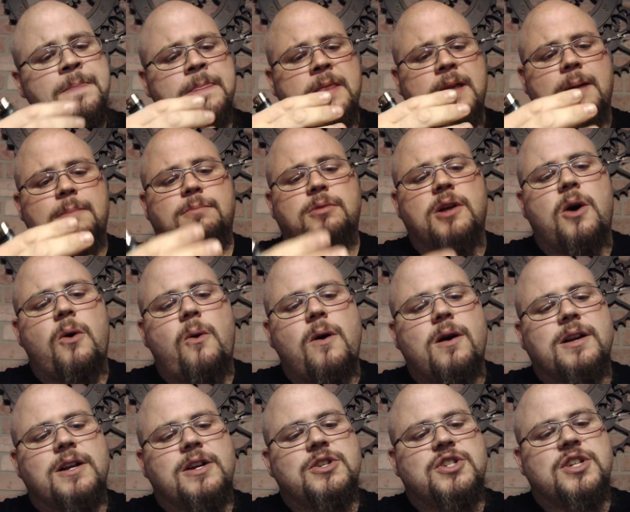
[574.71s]
I blow
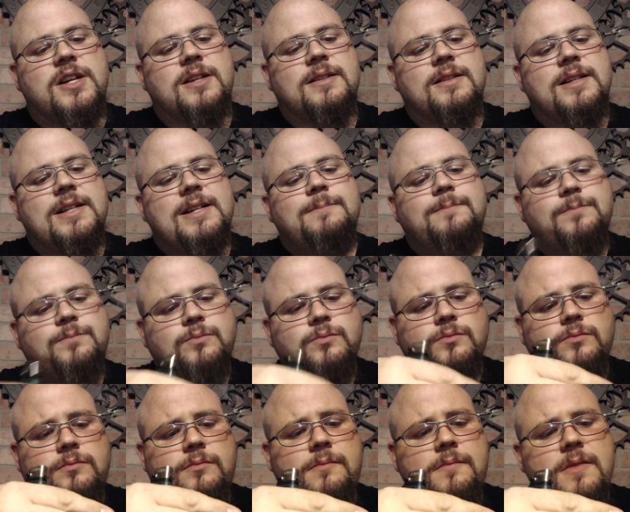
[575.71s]
on it gently
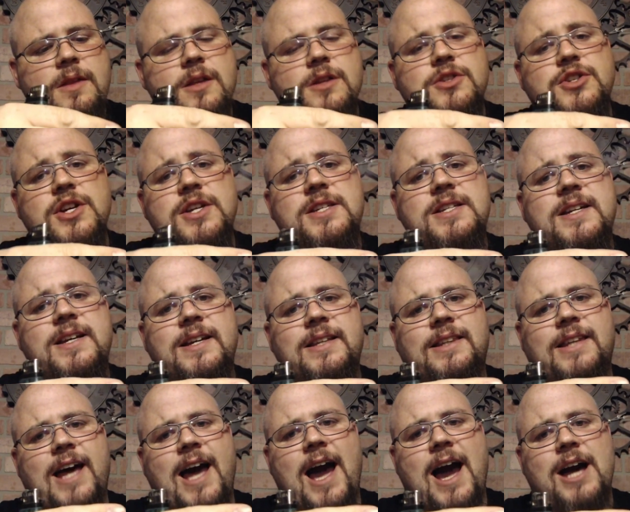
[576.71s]
just to get
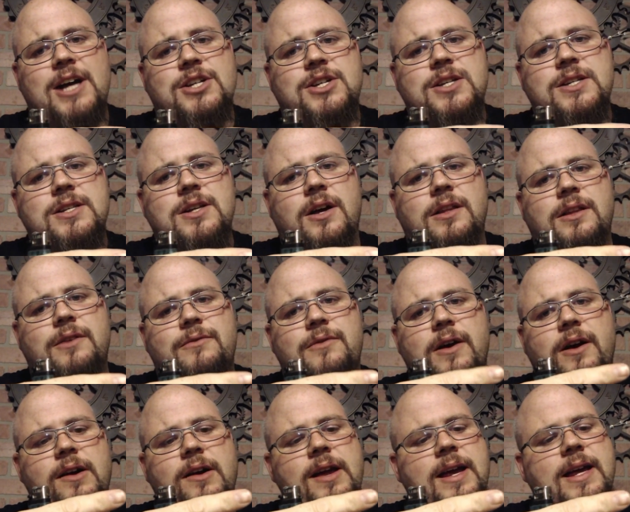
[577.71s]
the ashes on the
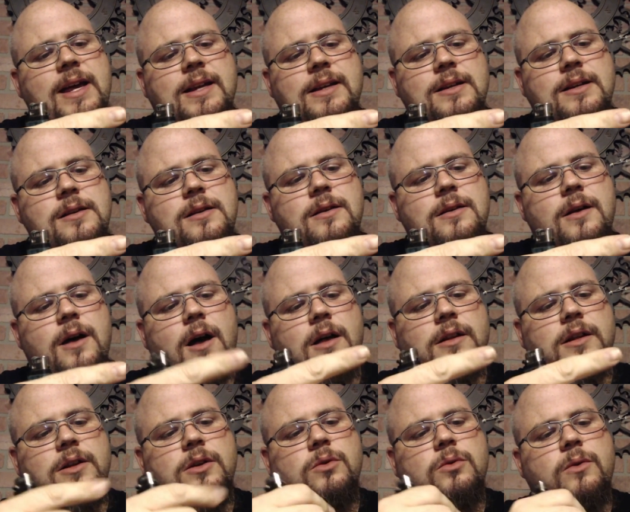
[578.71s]
very end a
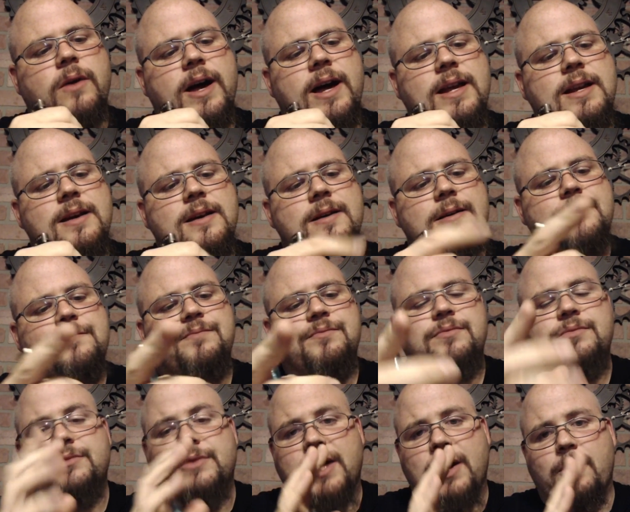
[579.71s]
little red.
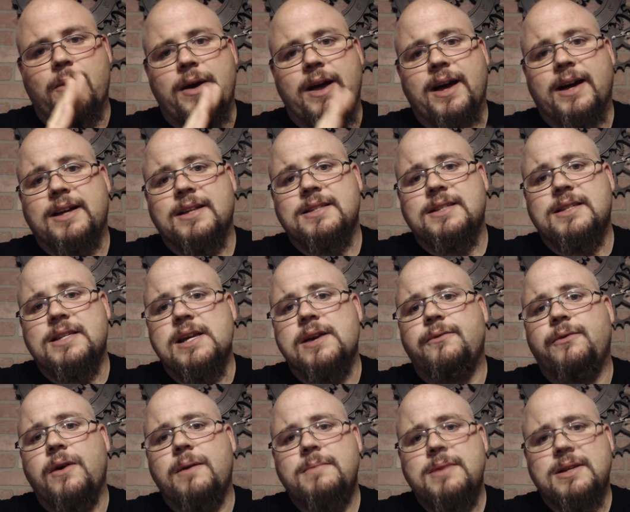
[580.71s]
And that way I can see
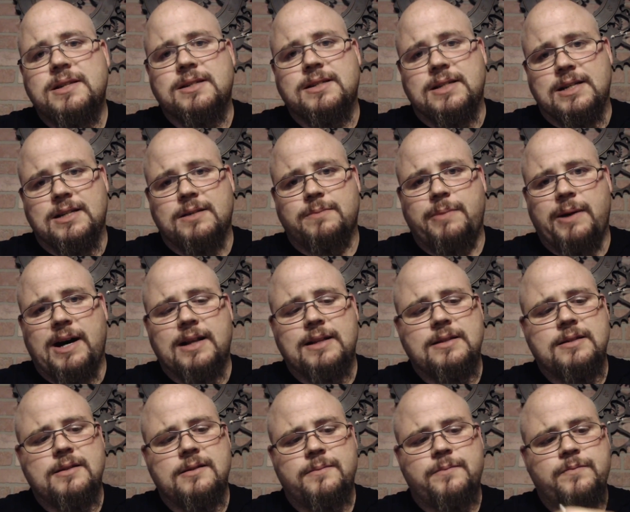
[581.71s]
if I missed any
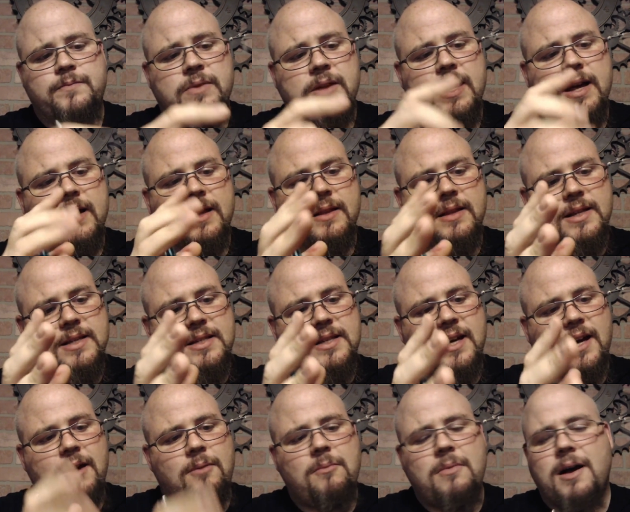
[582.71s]
spots. This
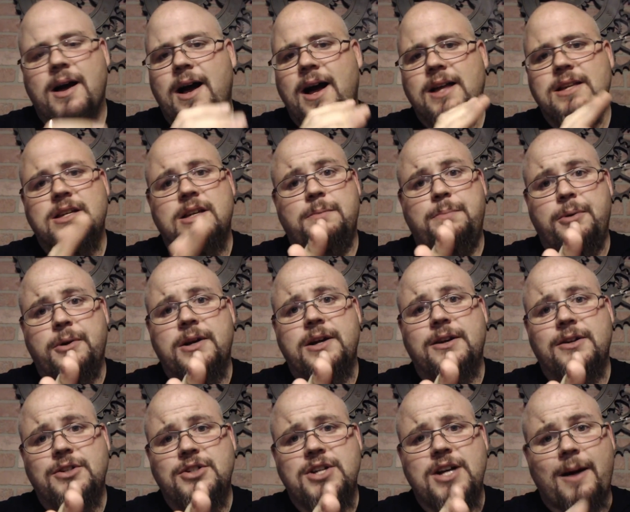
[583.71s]
time, I did a pretty
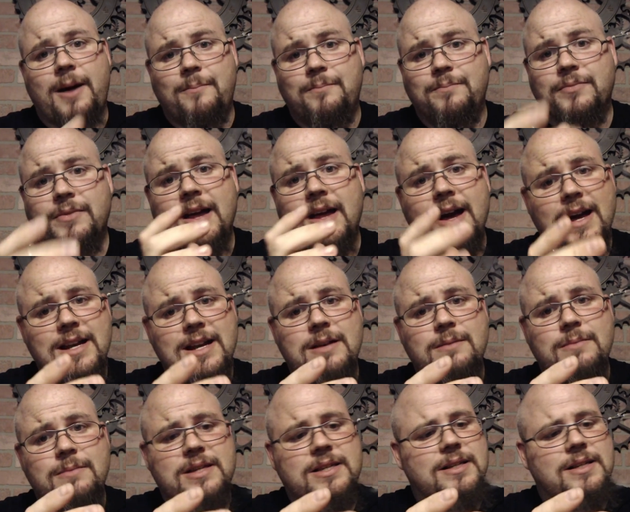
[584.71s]
good job. I
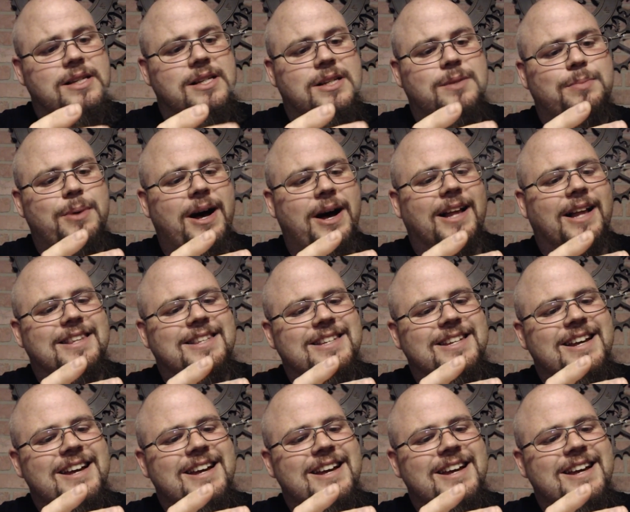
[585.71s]
didn't miss any spots.